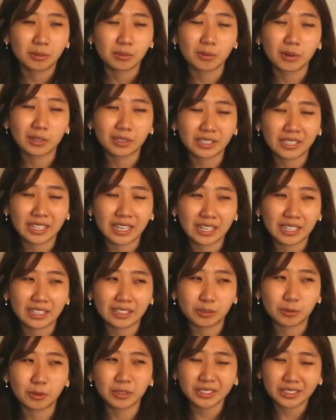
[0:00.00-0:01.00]
what can
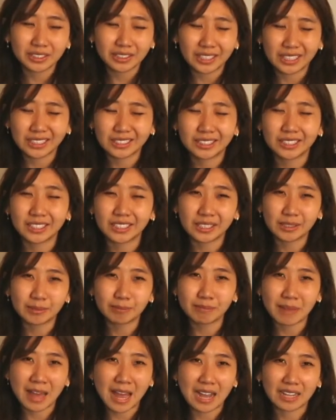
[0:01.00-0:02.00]
what is the
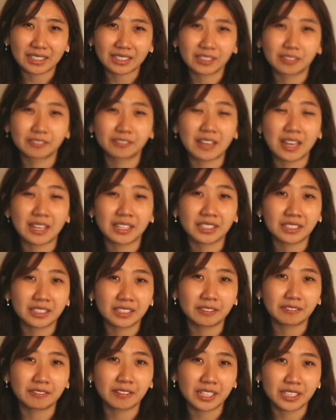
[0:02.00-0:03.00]
impact of an
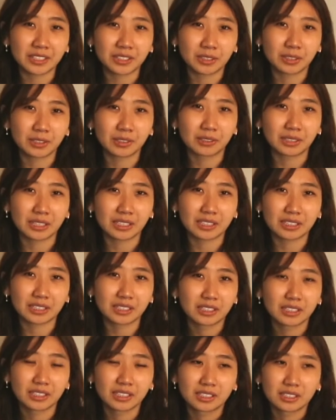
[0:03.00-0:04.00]
individual like
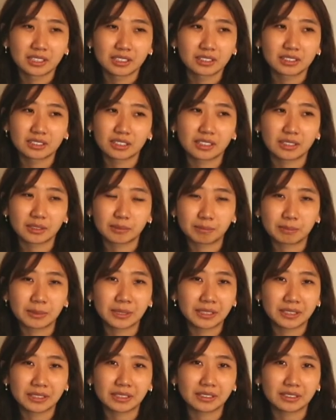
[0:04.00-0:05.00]
like
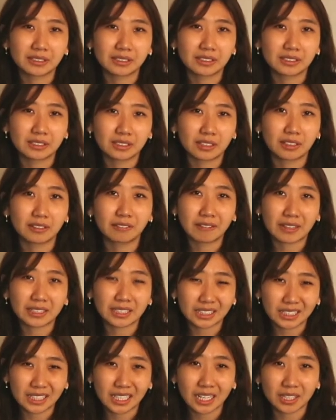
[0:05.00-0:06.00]
being a
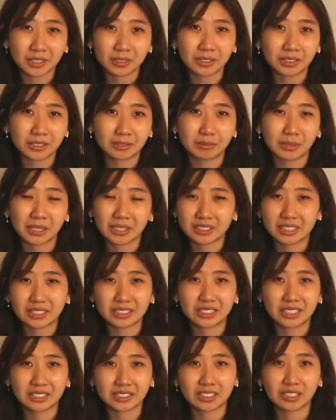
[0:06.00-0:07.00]
vegetarian because
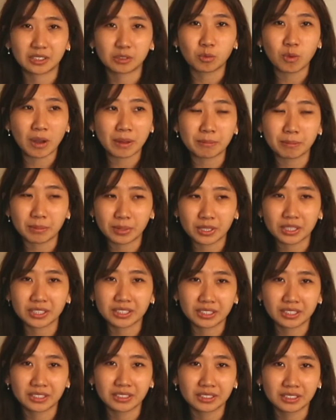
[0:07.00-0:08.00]
it's just like one
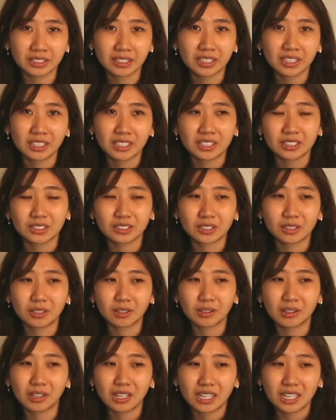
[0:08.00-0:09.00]
person
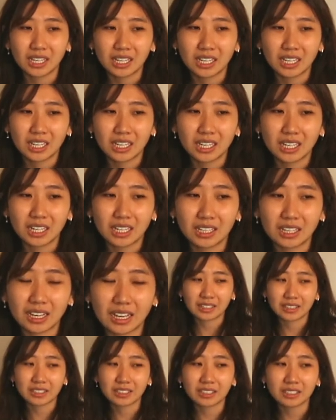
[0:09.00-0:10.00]
so
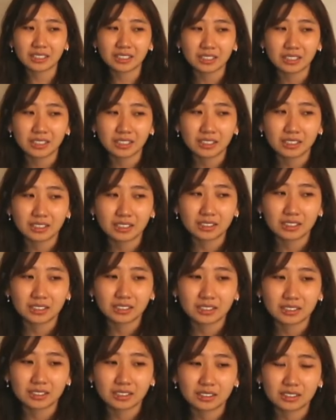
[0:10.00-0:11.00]
i think
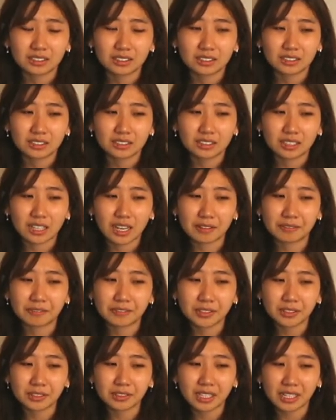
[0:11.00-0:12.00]
i
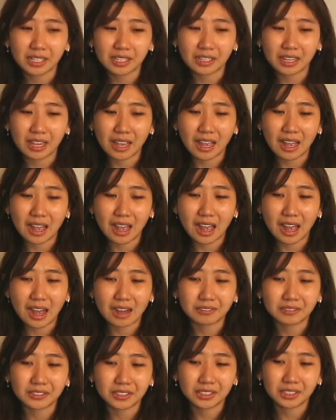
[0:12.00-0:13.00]
feel like
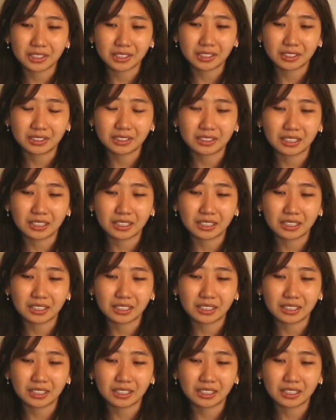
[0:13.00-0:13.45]
after